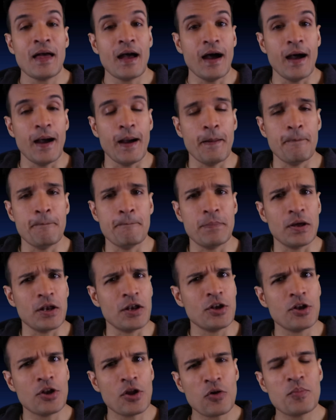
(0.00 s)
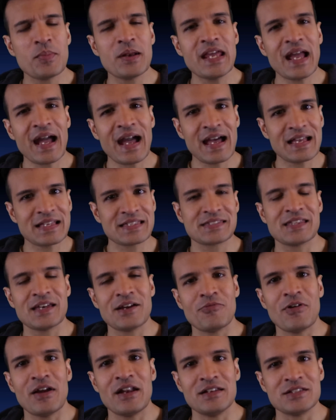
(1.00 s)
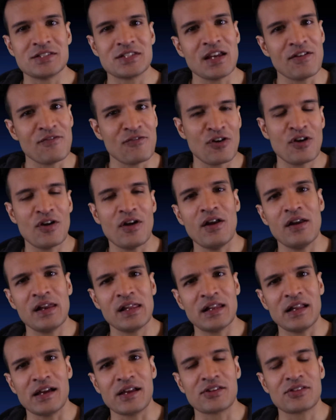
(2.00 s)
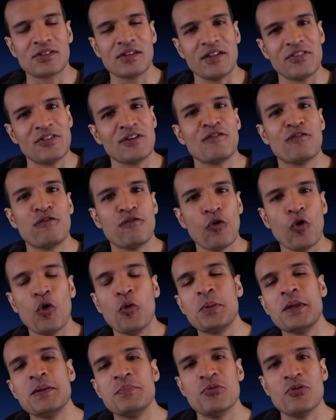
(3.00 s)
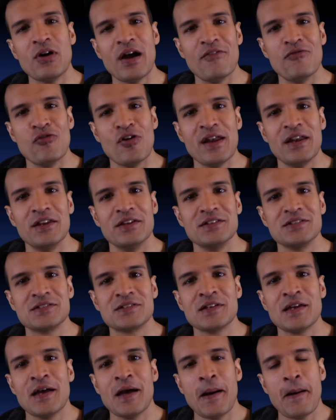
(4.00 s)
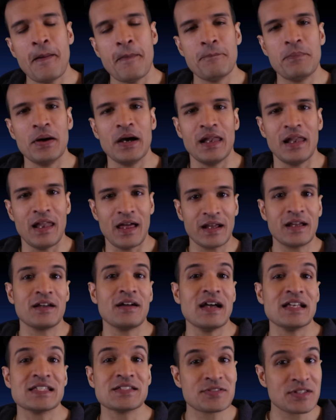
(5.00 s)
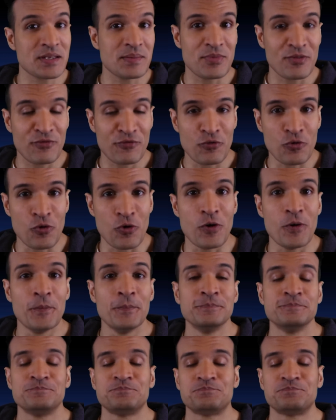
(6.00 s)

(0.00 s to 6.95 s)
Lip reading: But nobody has their renders yet. Only like I think 4 people have renders. But like as I've said before,